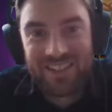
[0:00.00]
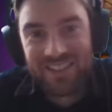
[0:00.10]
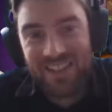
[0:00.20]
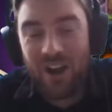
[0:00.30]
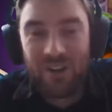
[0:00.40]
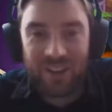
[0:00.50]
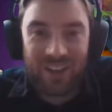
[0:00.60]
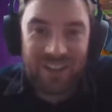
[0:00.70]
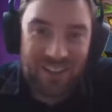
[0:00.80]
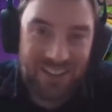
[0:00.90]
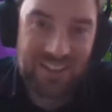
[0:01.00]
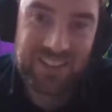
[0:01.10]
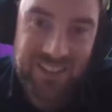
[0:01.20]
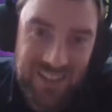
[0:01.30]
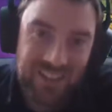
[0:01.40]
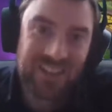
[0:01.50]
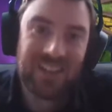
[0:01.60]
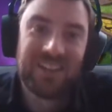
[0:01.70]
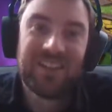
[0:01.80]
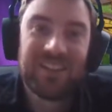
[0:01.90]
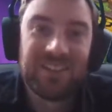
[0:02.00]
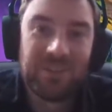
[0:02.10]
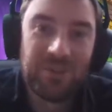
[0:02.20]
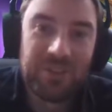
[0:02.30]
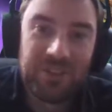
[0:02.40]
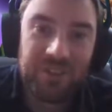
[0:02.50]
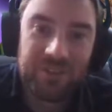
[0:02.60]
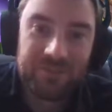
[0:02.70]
Oh, okay. I'll see what he's doing.